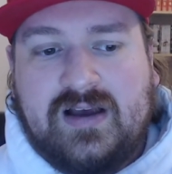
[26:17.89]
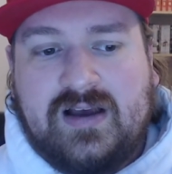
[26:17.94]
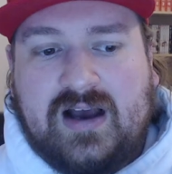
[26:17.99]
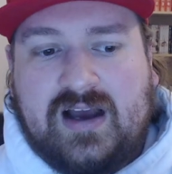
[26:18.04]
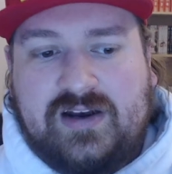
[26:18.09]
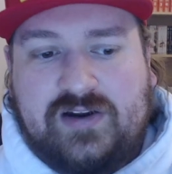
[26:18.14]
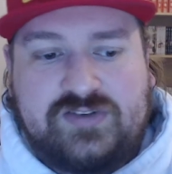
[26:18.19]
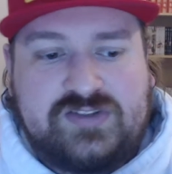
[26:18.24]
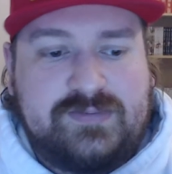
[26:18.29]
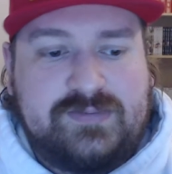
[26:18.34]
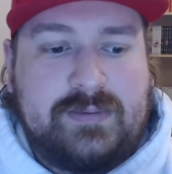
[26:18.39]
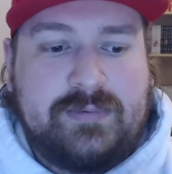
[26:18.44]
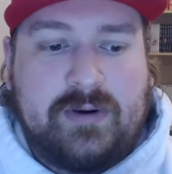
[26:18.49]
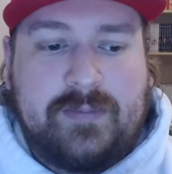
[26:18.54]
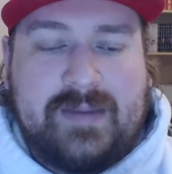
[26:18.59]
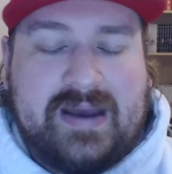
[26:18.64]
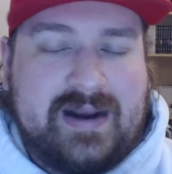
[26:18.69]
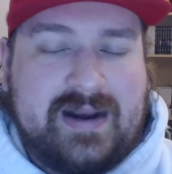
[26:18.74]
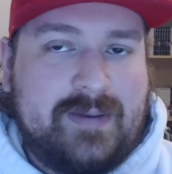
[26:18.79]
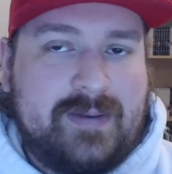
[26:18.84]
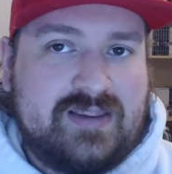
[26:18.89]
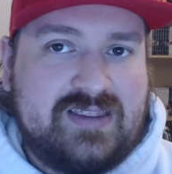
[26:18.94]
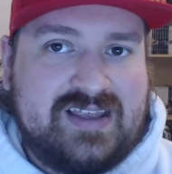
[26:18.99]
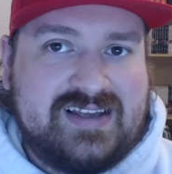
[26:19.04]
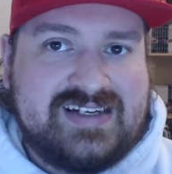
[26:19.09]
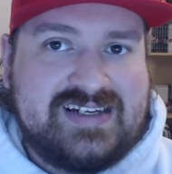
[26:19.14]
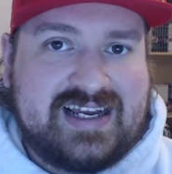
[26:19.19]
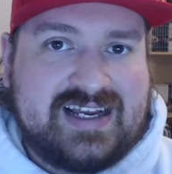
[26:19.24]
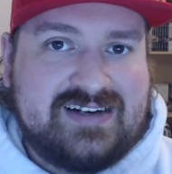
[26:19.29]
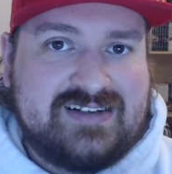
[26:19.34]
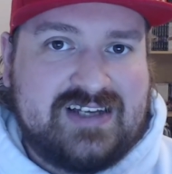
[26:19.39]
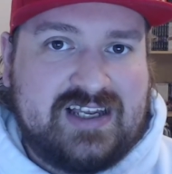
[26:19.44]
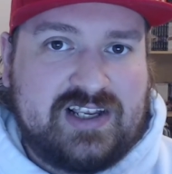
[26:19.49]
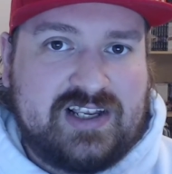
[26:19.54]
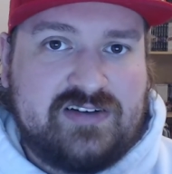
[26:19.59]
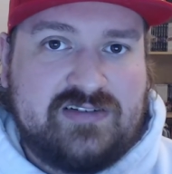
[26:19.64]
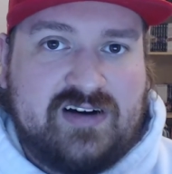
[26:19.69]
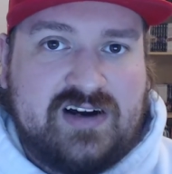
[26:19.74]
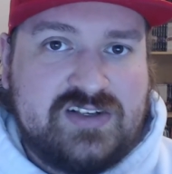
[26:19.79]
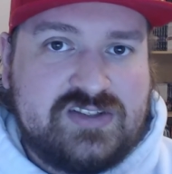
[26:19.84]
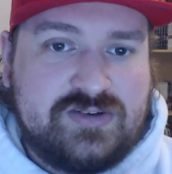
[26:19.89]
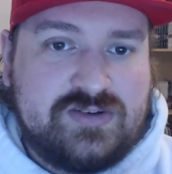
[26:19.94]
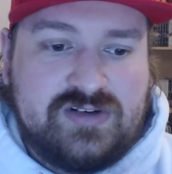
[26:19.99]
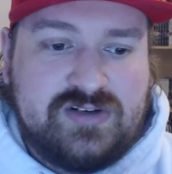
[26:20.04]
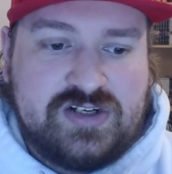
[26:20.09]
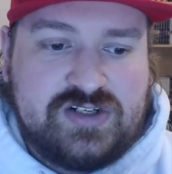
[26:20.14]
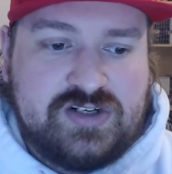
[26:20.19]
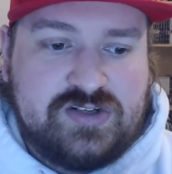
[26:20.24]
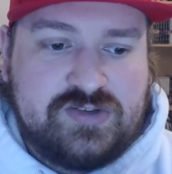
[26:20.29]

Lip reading: I know some people are mad about the Attack on Titan Colossal editions,